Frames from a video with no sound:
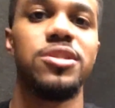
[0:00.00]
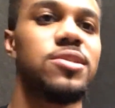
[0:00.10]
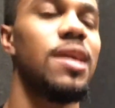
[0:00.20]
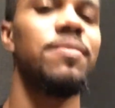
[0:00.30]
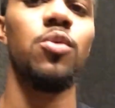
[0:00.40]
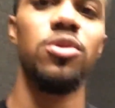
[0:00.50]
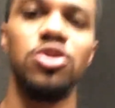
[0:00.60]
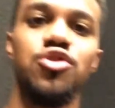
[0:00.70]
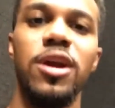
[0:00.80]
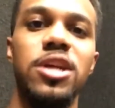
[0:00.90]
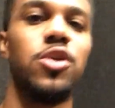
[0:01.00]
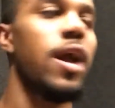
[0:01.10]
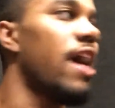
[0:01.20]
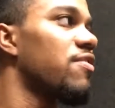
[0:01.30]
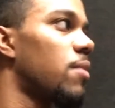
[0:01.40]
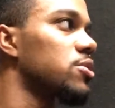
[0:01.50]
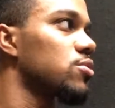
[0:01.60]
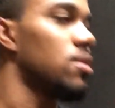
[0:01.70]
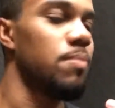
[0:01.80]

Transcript: It's the same thing when you're training your calf muscle.